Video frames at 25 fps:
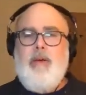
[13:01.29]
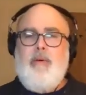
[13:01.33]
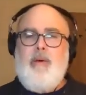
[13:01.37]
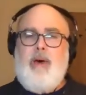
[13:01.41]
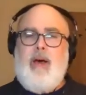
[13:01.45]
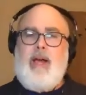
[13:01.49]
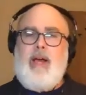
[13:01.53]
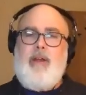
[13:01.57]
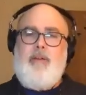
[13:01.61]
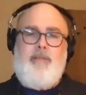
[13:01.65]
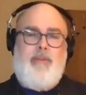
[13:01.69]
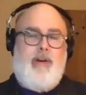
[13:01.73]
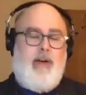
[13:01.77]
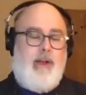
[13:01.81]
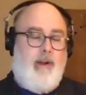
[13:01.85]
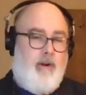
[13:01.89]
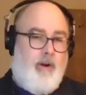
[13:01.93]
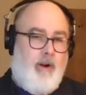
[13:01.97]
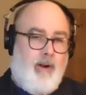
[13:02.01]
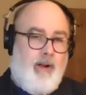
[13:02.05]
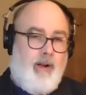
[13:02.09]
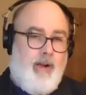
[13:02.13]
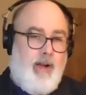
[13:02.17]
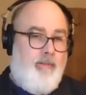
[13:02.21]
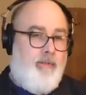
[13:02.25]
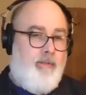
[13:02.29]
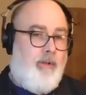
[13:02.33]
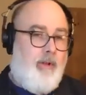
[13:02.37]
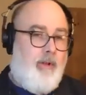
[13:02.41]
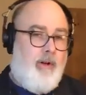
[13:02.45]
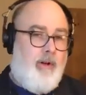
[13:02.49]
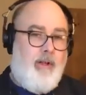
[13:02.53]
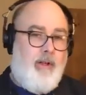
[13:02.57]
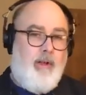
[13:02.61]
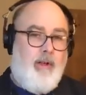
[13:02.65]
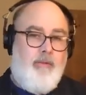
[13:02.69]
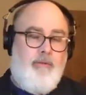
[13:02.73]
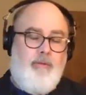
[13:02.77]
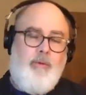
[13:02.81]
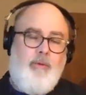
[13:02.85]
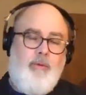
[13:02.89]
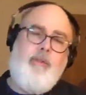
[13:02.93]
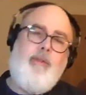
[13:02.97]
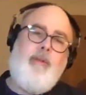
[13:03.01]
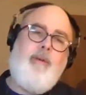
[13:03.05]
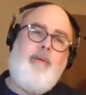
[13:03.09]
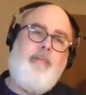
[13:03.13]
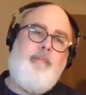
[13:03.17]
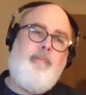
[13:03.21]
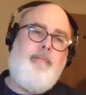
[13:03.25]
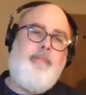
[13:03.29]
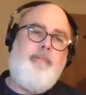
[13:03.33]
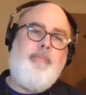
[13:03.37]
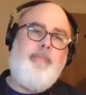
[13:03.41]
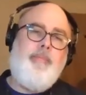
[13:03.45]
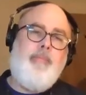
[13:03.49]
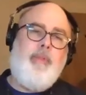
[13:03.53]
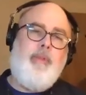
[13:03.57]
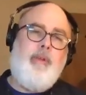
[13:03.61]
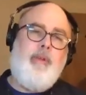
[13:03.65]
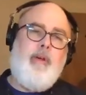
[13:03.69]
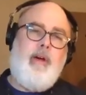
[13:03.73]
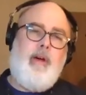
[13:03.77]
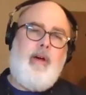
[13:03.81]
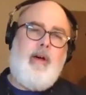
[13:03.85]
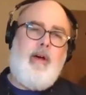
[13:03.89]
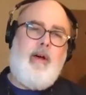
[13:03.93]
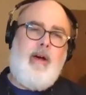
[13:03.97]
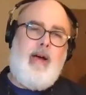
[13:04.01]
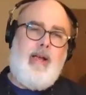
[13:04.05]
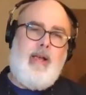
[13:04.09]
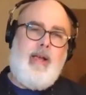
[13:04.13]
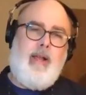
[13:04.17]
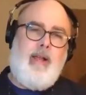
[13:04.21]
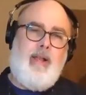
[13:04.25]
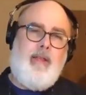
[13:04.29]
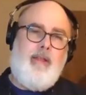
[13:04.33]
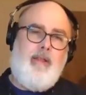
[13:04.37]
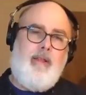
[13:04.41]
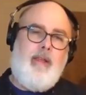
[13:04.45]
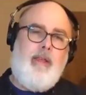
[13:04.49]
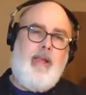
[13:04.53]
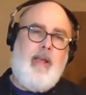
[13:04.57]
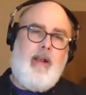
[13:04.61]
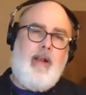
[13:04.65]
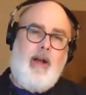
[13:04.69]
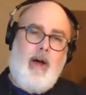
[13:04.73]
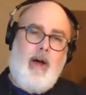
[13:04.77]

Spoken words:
I could find archival audio for them. I could get